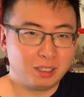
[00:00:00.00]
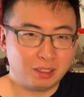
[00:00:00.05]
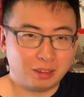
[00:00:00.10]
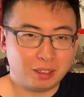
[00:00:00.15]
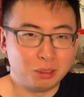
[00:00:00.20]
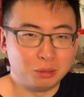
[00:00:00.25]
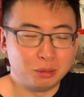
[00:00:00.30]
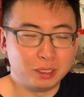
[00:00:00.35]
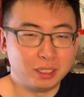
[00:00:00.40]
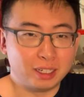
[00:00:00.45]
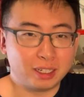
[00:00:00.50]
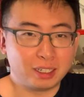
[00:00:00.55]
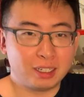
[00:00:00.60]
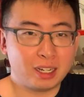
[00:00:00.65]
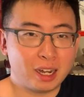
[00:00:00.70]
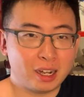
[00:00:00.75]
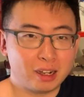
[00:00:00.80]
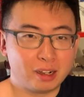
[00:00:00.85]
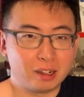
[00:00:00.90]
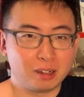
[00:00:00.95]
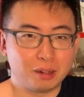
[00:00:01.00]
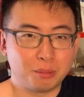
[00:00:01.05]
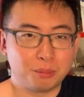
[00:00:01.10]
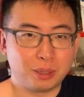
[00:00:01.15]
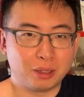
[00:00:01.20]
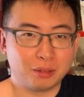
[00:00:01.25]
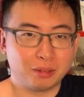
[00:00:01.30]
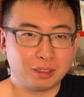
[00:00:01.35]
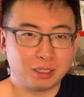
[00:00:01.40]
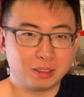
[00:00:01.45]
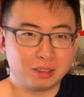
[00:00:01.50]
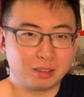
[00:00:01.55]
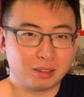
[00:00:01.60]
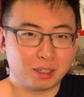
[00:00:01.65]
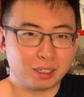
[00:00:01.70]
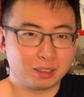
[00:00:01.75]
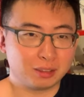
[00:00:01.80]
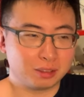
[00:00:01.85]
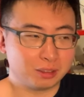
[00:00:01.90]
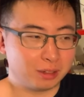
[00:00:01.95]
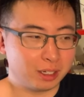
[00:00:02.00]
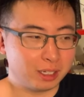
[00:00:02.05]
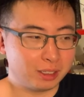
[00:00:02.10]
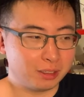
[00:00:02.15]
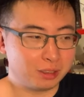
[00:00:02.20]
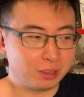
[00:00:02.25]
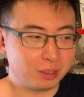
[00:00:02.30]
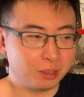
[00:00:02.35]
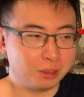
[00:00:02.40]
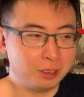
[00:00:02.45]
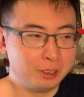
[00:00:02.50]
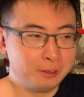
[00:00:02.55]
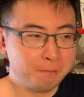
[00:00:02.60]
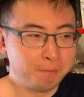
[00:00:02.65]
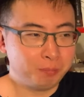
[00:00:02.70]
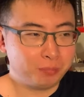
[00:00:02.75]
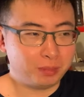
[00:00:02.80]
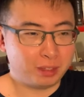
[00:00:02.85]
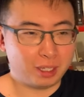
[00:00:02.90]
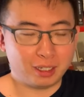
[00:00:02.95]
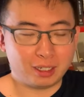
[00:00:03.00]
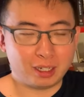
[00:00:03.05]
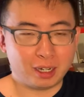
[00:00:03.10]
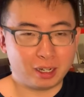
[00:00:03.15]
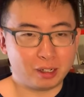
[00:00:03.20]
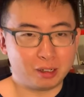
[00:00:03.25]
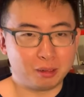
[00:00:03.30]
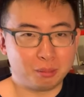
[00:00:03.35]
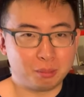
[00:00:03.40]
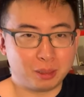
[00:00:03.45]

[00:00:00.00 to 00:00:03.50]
they really care about these things right so they care